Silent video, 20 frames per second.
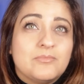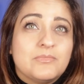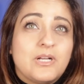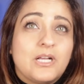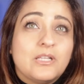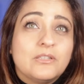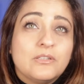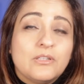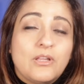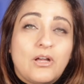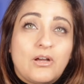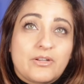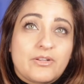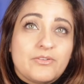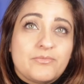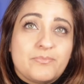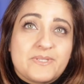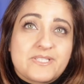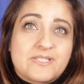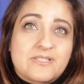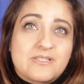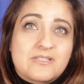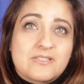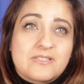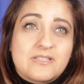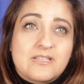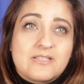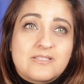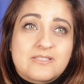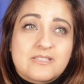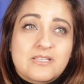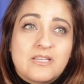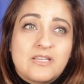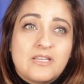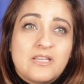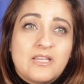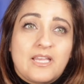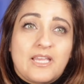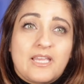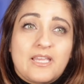a lot of businesses,
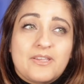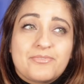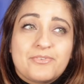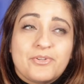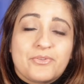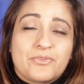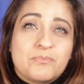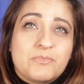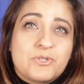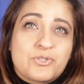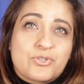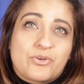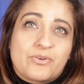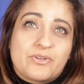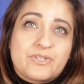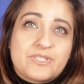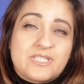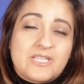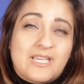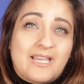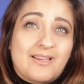if not the majority,